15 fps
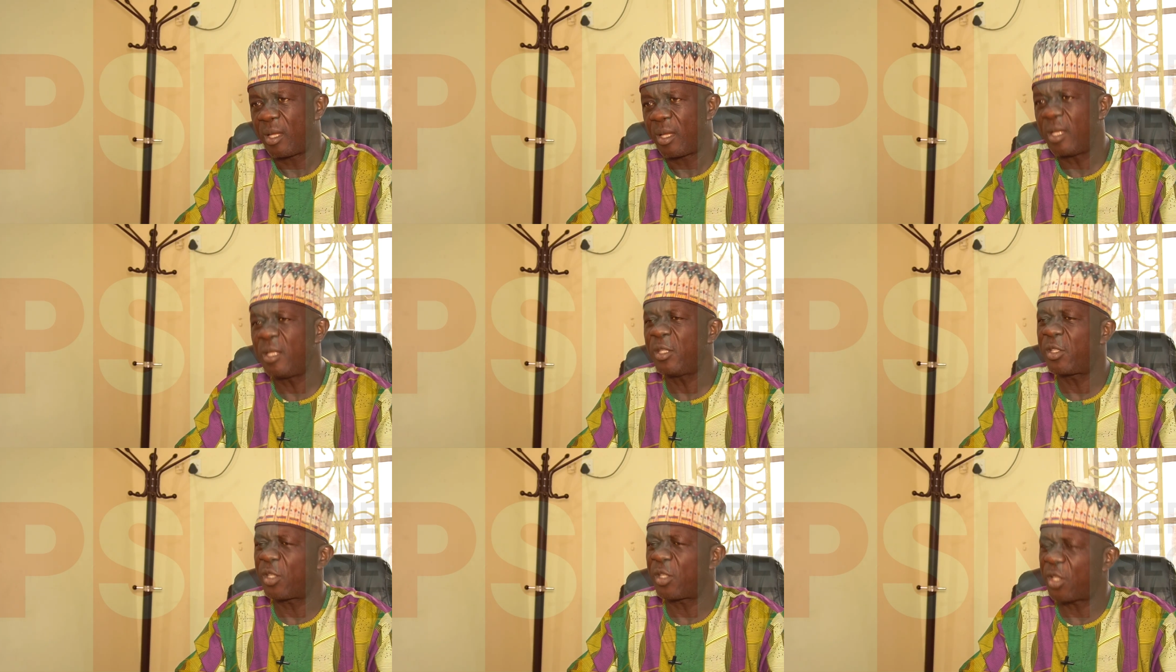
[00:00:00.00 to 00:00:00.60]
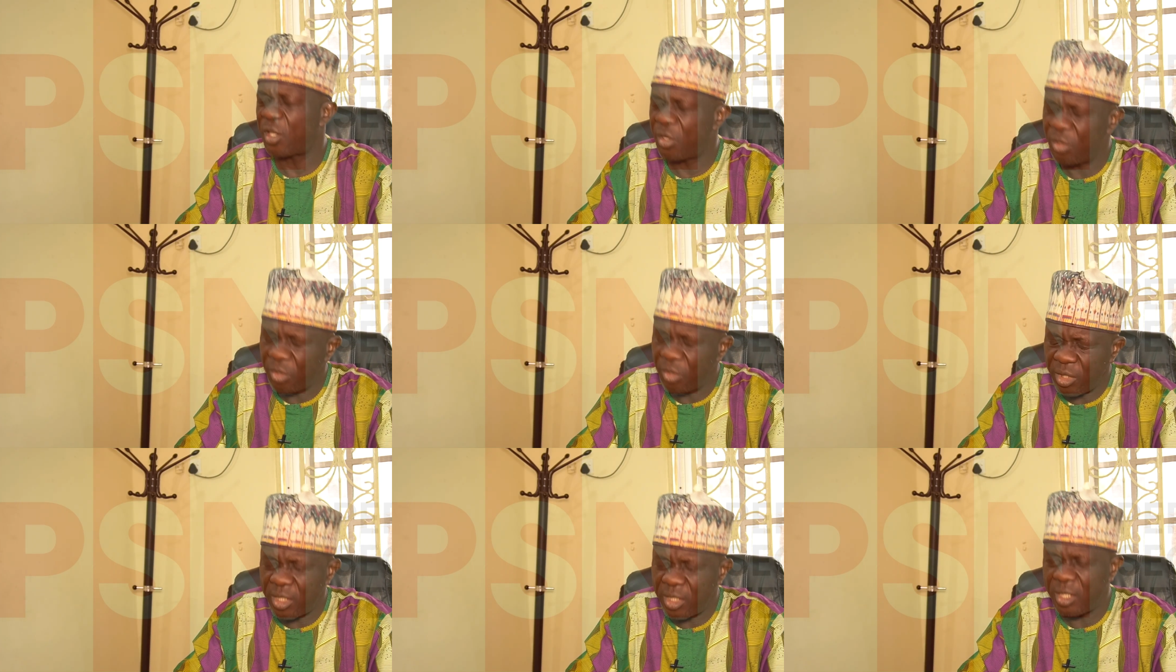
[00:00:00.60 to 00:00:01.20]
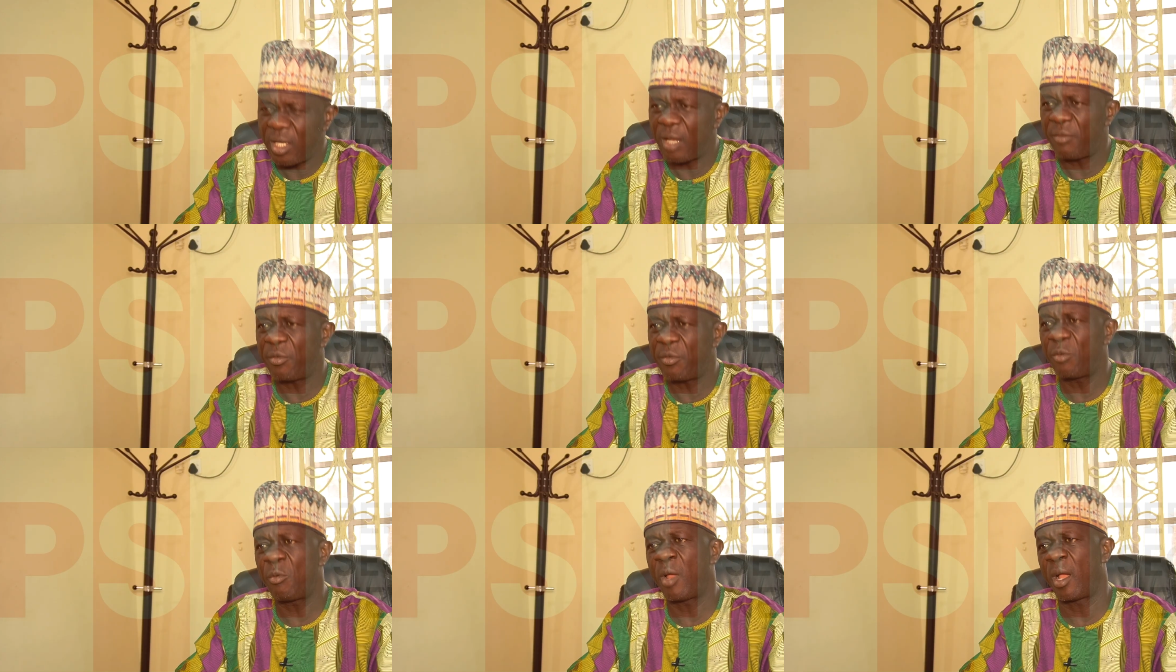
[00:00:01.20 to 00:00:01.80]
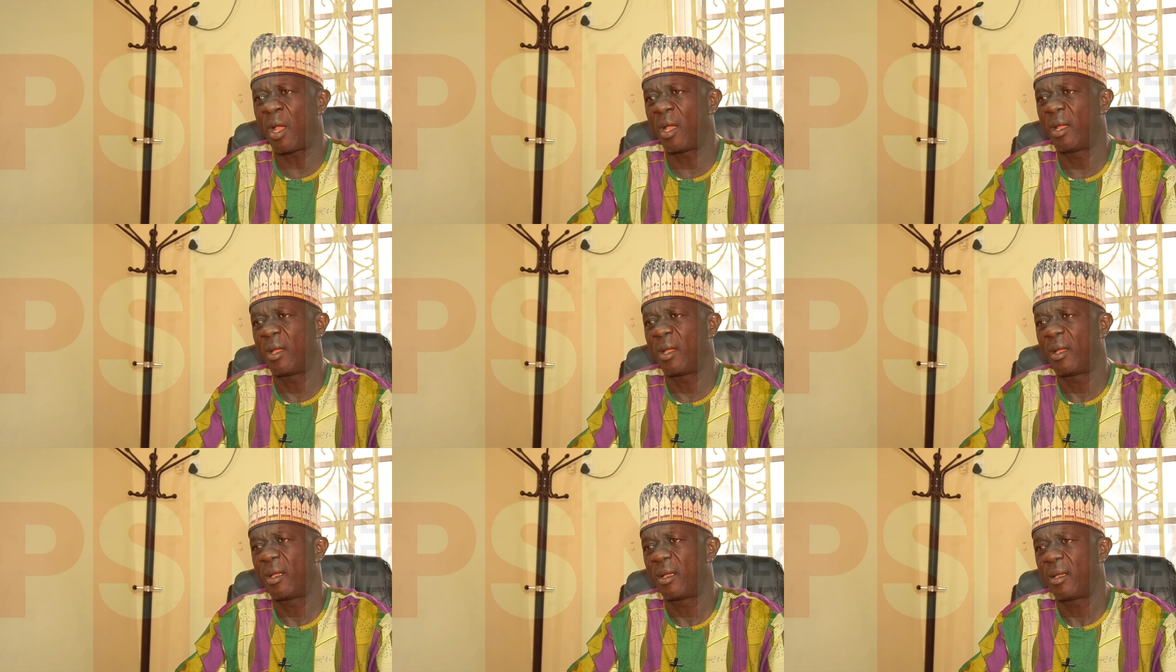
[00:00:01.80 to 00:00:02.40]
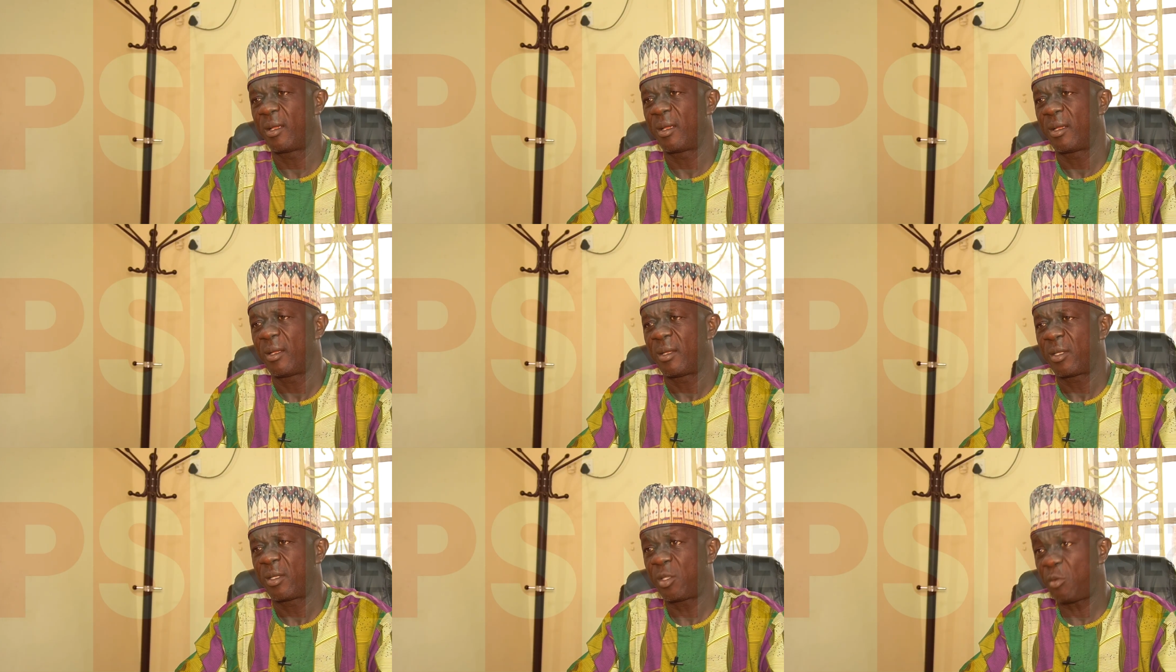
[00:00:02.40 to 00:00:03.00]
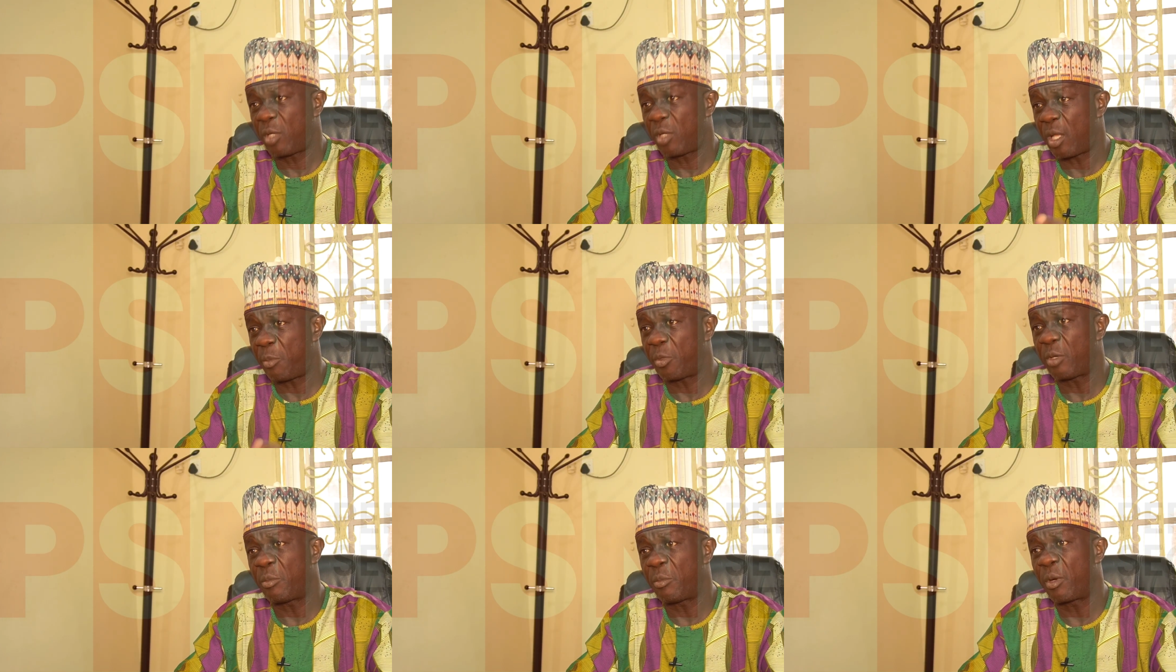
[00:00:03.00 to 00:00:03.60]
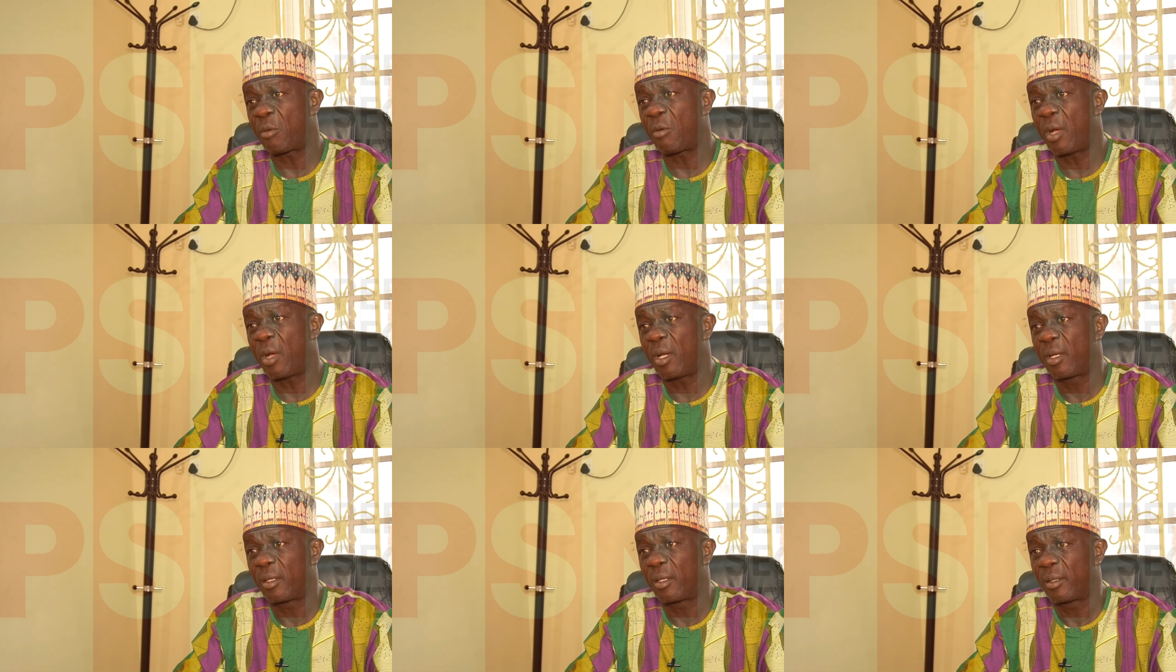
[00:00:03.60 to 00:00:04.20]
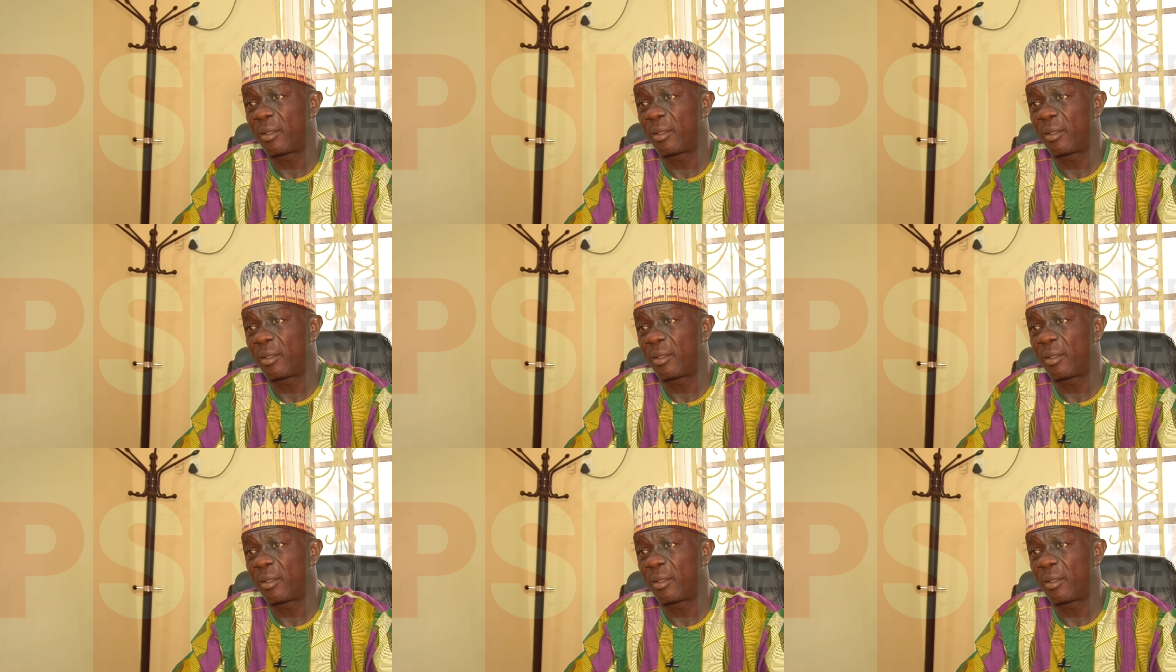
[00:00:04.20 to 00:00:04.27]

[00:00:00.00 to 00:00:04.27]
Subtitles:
Insecurity everywhere. See what happened in Mokwa?